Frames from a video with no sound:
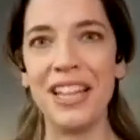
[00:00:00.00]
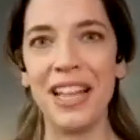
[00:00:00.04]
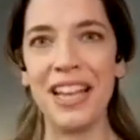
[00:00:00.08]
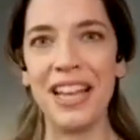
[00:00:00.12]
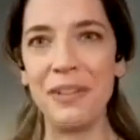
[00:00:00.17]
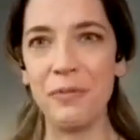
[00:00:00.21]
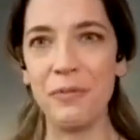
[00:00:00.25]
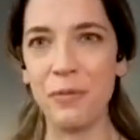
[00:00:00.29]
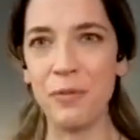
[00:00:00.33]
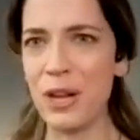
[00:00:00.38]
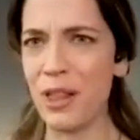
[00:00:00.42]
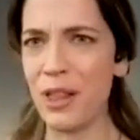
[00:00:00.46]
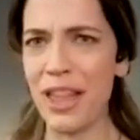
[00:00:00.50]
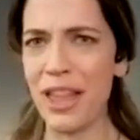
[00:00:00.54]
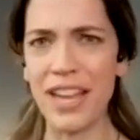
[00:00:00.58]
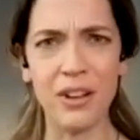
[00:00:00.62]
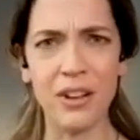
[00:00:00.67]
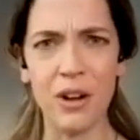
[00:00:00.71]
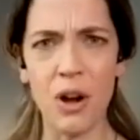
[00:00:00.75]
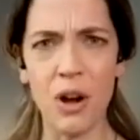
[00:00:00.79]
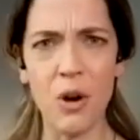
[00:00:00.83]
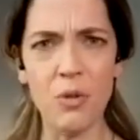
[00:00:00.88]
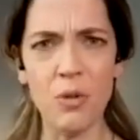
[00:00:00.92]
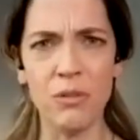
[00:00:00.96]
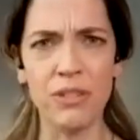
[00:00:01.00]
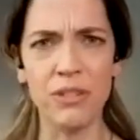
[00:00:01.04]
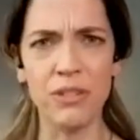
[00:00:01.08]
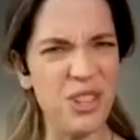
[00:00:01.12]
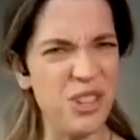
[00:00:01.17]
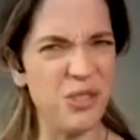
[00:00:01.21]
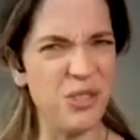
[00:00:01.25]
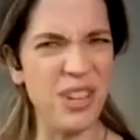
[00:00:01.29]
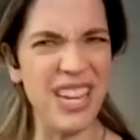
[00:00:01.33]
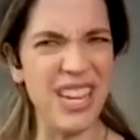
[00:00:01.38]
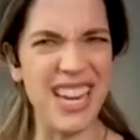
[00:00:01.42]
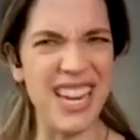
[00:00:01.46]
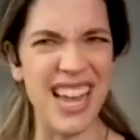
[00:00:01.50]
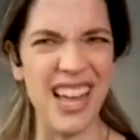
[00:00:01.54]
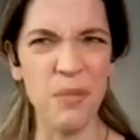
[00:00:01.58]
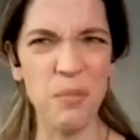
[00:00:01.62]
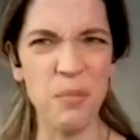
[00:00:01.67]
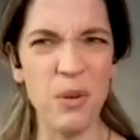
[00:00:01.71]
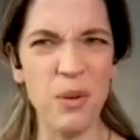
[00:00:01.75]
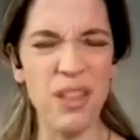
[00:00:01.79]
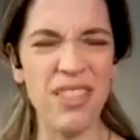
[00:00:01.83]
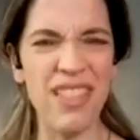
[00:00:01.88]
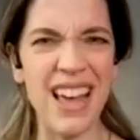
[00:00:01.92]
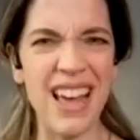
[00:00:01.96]
You're like, oh, you need
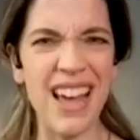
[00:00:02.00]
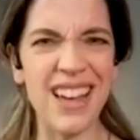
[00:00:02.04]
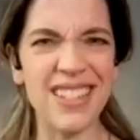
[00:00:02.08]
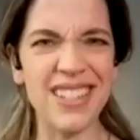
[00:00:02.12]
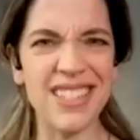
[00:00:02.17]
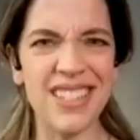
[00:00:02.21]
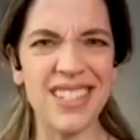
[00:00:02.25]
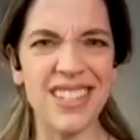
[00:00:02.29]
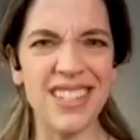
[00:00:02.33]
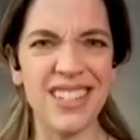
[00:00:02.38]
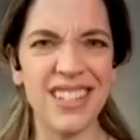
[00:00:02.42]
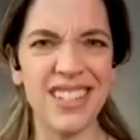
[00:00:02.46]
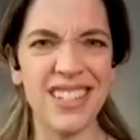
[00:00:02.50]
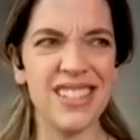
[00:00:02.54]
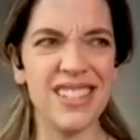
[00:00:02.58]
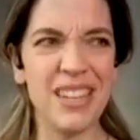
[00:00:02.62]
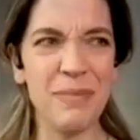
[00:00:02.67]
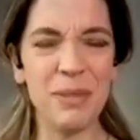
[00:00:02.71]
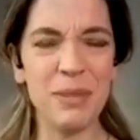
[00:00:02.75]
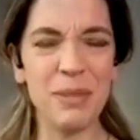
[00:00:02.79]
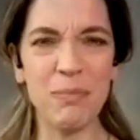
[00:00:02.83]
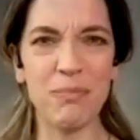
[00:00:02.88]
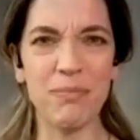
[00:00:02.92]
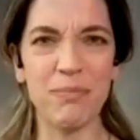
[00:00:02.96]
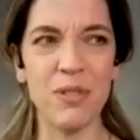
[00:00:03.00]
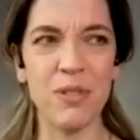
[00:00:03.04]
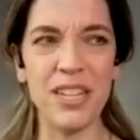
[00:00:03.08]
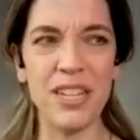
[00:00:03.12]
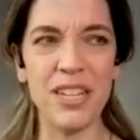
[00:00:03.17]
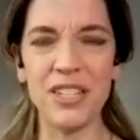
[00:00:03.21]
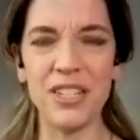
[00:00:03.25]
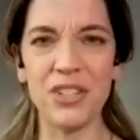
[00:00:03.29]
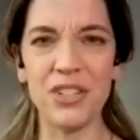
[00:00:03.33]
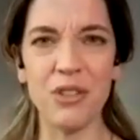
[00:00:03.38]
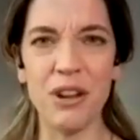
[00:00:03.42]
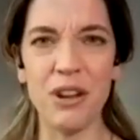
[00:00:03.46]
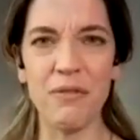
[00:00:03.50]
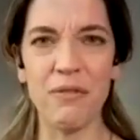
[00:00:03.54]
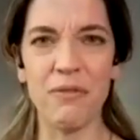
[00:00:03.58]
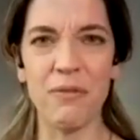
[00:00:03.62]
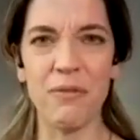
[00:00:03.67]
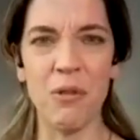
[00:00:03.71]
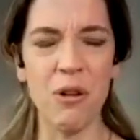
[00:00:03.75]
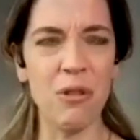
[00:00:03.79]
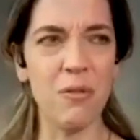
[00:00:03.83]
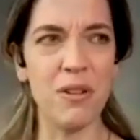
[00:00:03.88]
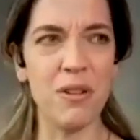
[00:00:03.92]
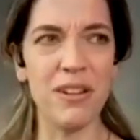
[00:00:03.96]
help with that? Seems pretty
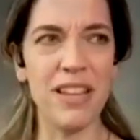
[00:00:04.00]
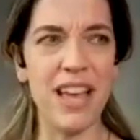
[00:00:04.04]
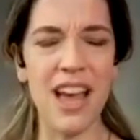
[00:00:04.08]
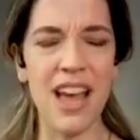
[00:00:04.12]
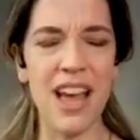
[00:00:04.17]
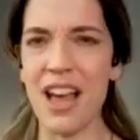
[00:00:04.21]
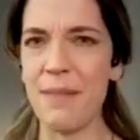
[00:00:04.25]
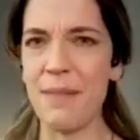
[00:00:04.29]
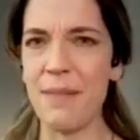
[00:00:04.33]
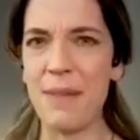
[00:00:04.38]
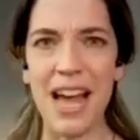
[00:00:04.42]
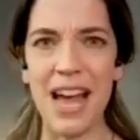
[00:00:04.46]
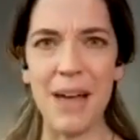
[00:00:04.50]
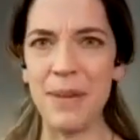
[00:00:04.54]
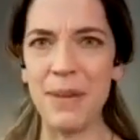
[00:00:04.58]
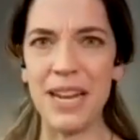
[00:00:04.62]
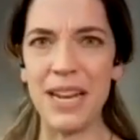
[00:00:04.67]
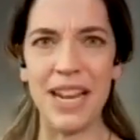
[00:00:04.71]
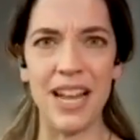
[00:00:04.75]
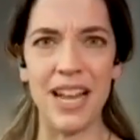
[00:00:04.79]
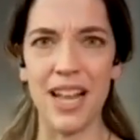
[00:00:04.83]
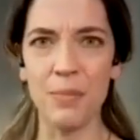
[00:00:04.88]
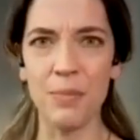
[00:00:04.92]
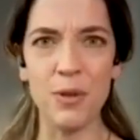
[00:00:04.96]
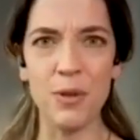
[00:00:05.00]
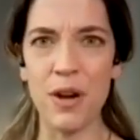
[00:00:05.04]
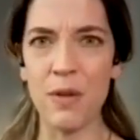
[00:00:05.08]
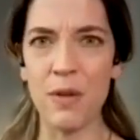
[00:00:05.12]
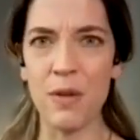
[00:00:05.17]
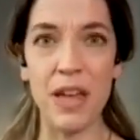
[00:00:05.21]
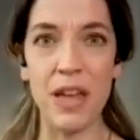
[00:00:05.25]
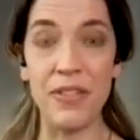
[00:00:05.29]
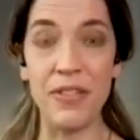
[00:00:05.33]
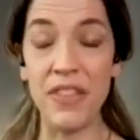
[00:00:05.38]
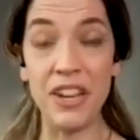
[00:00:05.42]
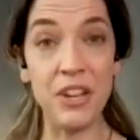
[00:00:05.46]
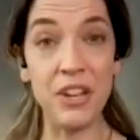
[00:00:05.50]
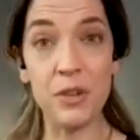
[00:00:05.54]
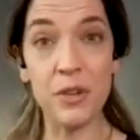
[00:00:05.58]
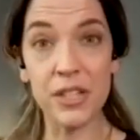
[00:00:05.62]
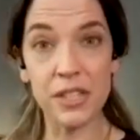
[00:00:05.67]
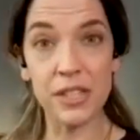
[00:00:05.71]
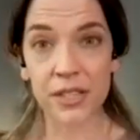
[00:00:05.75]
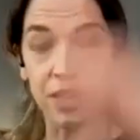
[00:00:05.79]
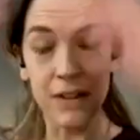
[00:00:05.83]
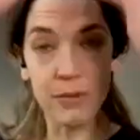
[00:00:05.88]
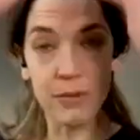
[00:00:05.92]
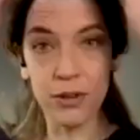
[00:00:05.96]
straightforward. Yeah, I'm happy to help you out. And then you
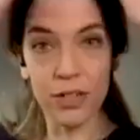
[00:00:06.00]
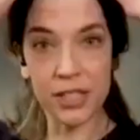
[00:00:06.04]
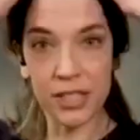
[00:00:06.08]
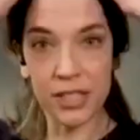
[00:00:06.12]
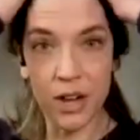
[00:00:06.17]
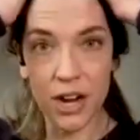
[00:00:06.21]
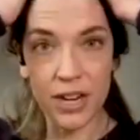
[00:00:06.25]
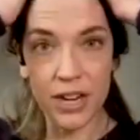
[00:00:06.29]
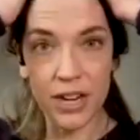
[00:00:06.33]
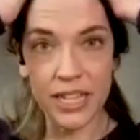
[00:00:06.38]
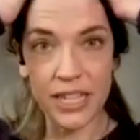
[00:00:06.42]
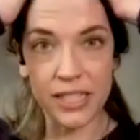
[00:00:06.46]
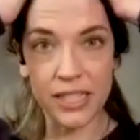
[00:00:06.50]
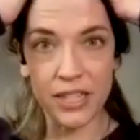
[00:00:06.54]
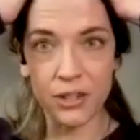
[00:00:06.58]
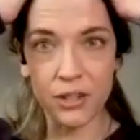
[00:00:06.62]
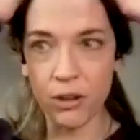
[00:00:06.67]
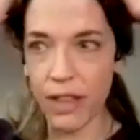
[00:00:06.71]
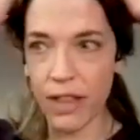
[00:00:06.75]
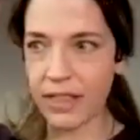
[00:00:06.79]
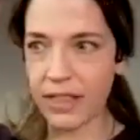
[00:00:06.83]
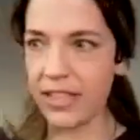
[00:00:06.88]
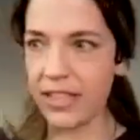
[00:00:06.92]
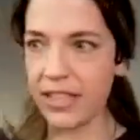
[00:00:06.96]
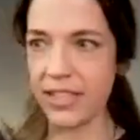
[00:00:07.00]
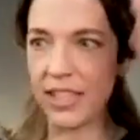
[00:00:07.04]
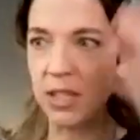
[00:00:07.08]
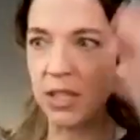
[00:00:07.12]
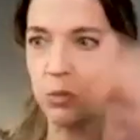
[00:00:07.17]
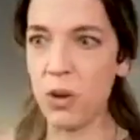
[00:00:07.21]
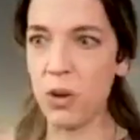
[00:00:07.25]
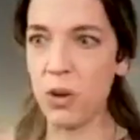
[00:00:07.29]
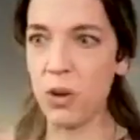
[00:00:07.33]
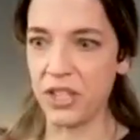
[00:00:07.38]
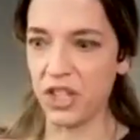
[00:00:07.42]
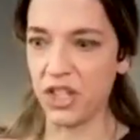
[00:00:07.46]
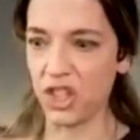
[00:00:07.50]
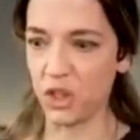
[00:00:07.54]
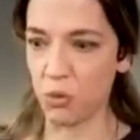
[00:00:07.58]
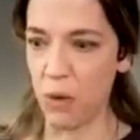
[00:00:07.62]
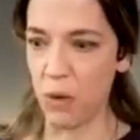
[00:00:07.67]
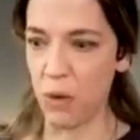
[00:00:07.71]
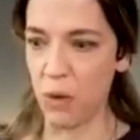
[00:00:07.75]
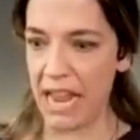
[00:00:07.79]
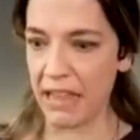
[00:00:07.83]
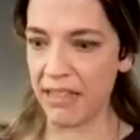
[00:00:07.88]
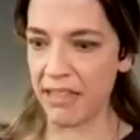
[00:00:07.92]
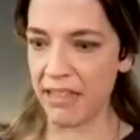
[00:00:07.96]
discover it's not easy, and you're like, this is what a
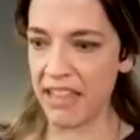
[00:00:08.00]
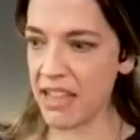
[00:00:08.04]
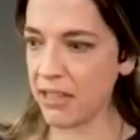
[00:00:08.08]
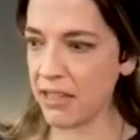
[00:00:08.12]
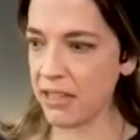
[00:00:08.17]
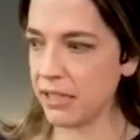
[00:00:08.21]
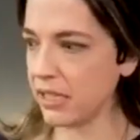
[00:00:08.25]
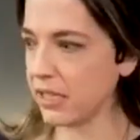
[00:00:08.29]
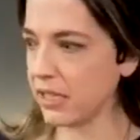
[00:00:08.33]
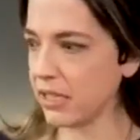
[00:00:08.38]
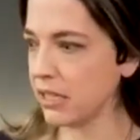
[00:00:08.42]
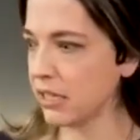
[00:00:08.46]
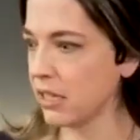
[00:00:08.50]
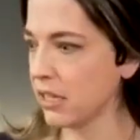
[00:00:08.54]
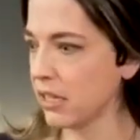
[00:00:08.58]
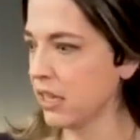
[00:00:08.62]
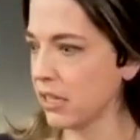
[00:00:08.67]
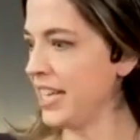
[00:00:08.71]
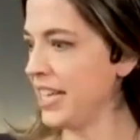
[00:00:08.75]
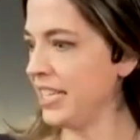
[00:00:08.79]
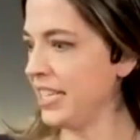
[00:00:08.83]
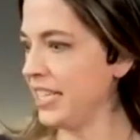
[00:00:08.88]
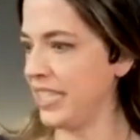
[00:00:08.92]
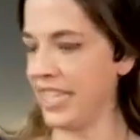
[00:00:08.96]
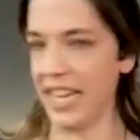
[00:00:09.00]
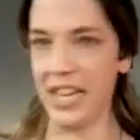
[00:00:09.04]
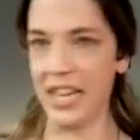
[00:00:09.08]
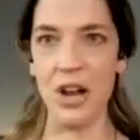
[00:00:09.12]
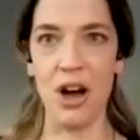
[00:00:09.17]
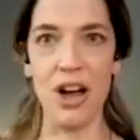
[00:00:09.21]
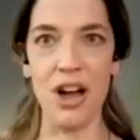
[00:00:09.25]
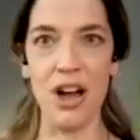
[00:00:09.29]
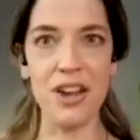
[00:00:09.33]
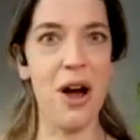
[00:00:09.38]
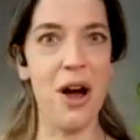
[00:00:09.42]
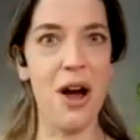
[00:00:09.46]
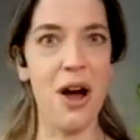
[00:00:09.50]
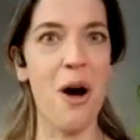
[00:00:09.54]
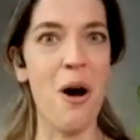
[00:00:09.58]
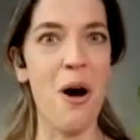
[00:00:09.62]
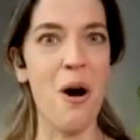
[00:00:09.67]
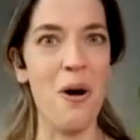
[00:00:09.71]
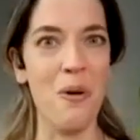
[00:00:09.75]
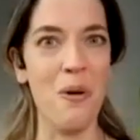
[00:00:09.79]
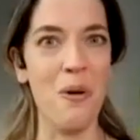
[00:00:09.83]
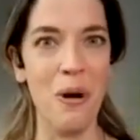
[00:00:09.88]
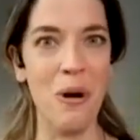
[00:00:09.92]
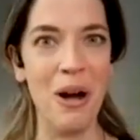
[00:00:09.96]
strength is? I did not
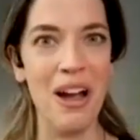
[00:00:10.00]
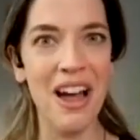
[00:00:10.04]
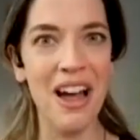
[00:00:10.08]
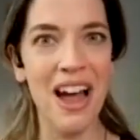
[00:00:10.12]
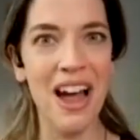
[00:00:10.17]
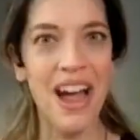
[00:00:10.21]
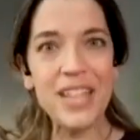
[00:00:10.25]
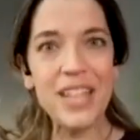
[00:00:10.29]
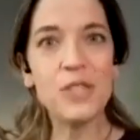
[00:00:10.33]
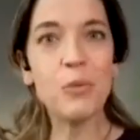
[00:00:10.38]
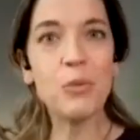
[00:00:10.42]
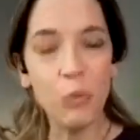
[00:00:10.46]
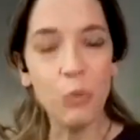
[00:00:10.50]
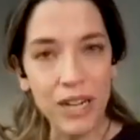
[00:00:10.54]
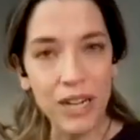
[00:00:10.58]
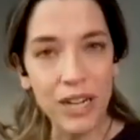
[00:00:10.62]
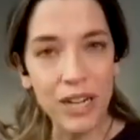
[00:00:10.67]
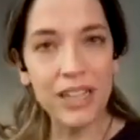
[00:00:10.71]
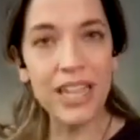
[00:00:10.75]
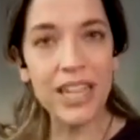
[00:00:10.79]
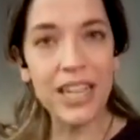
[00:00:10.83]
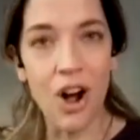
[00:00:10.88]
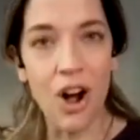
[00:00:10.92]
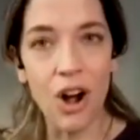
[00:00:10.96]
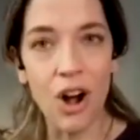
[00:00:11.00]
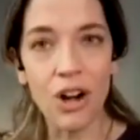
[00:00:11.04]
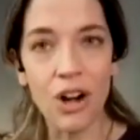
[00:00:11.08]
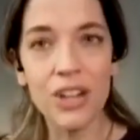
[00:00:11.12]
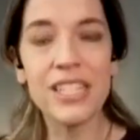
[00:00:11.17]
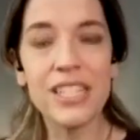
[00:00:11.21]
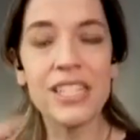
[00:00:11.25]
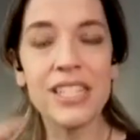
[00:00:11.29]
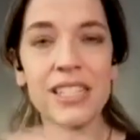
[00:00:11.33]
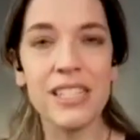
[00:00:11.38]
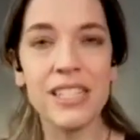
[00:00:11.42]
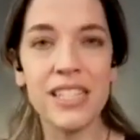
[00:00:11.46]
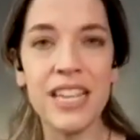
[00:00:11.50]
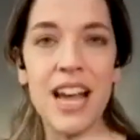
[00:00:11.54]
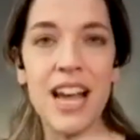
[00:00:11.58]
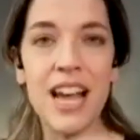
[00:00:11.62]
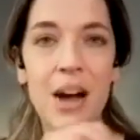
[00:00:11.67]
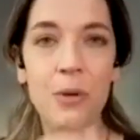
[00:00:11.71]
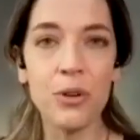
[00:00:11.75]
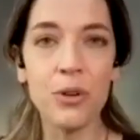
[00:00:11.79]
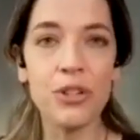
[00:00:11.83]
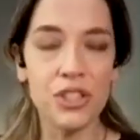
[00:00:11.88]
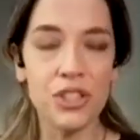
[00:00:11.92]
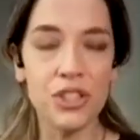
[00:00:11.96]
know. It's really hard to see
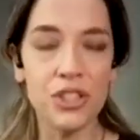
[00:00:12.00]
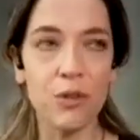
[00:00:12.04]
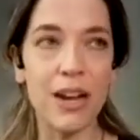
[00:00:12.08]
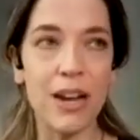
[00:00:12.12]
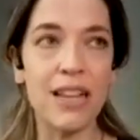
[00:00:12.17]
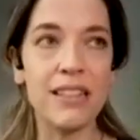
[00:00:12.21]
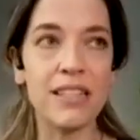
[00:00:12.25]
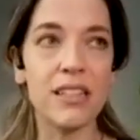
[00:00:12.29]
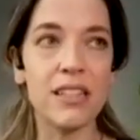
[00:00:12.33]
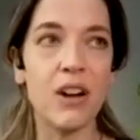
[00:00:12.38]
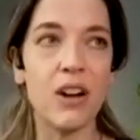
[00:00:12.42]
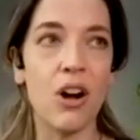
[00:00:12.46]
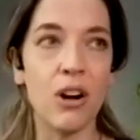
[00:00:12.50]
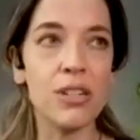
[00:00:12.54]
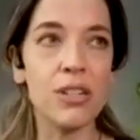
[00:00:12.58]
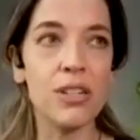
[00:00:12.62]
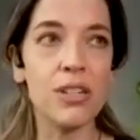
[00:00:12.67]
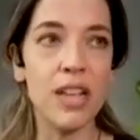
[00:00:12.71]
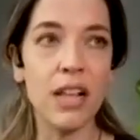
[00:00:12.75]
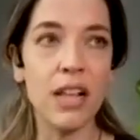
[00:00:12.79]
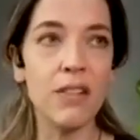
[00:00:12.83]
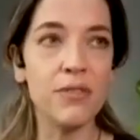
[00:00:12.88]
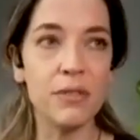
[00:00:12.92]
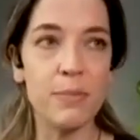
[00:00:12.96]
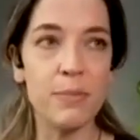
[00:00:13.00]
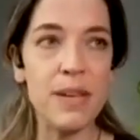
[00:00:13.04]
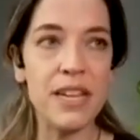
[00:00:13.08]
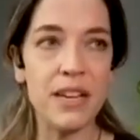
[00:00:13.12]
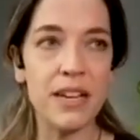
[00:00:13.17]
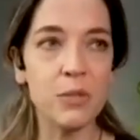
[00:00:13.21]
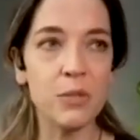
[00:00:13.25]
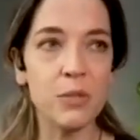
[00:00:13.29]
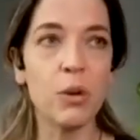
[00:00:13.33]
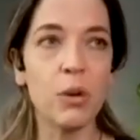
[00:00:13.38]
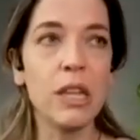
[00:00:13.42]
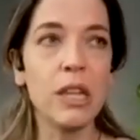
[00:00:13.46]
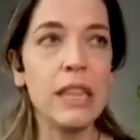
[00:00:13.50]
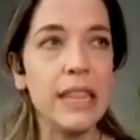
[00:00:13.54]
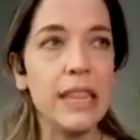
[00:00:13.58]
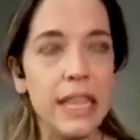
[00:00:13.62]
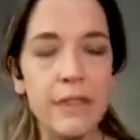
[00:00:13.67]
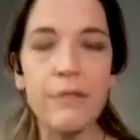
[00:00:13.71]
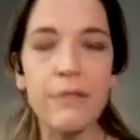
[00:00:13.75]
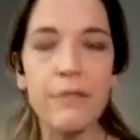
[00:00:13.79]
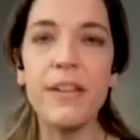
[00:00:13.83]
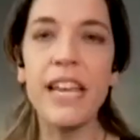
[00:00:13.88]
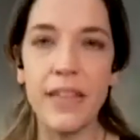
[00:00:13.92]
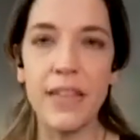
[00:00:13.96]
our strengths ourselves because we're
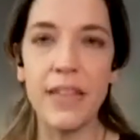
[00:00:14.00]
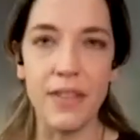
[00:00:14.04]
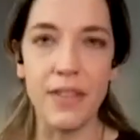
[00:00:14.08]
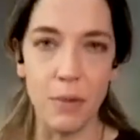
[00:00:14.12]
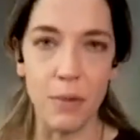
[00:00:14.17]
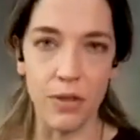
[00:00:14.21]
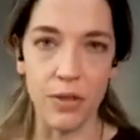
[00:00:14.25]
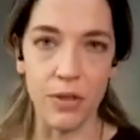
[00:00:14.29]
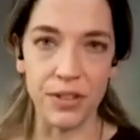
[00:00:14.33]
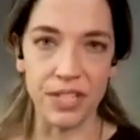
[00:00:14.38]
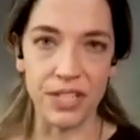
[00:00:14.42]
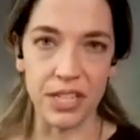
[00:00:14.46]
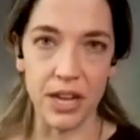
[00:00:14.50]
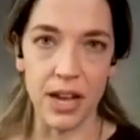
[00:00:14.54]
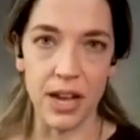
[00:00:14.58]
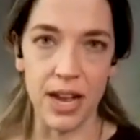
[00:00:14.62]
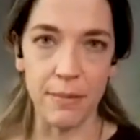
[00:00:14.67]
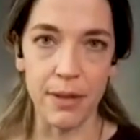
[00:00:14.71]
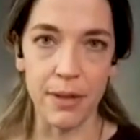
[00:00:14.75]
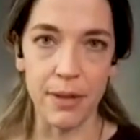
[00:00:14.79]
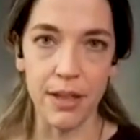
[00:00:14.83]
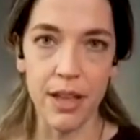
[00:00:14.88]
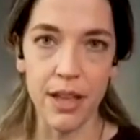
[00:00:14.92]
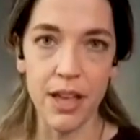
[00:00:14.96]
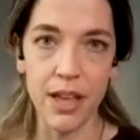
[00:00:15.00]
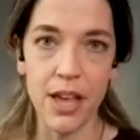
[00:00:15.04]
living in them all the time.